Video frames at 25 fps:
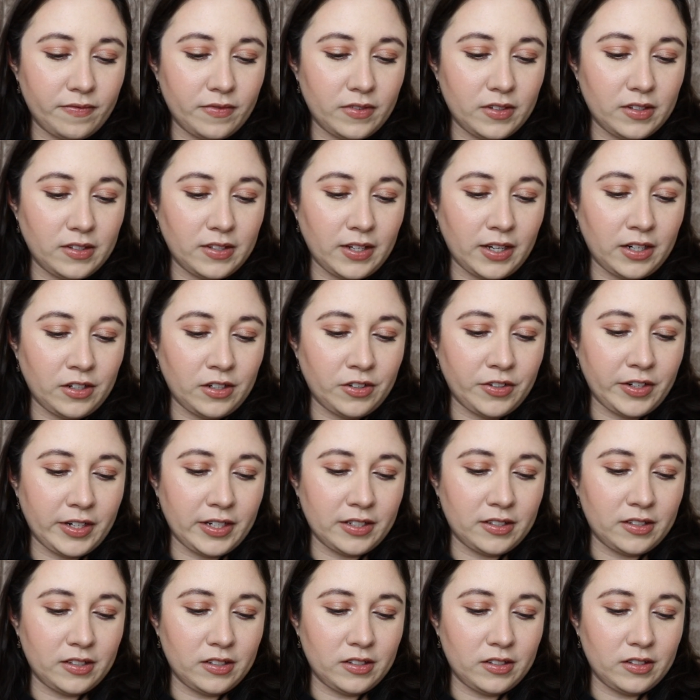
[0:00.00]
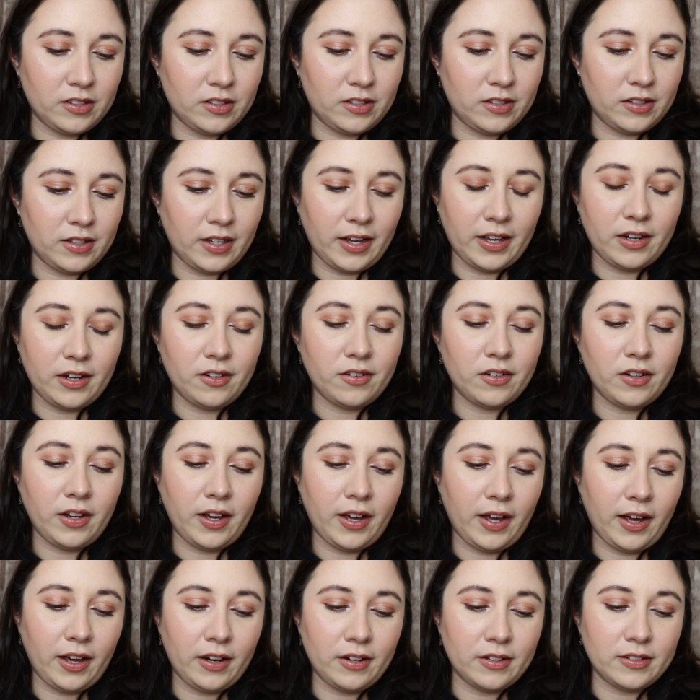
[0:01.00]
Sundress, I don't know
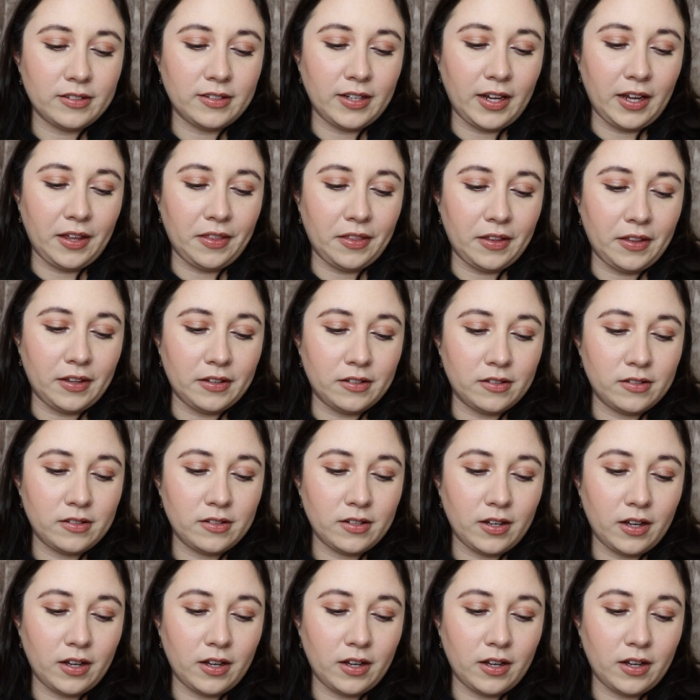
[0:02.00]
how to say this.